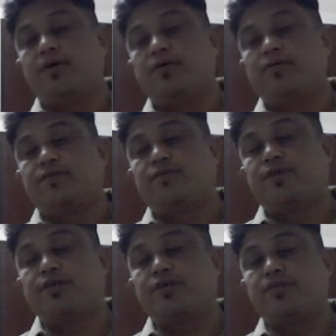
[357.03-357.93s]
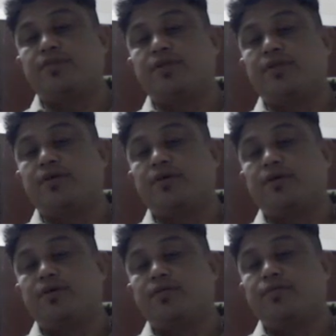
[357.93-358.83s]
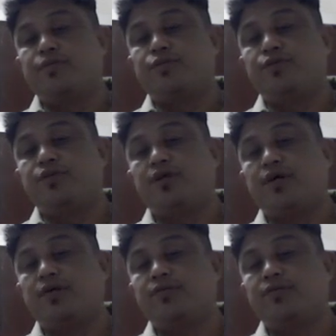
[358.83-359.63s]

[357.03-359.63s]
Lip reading: Say, for example, between the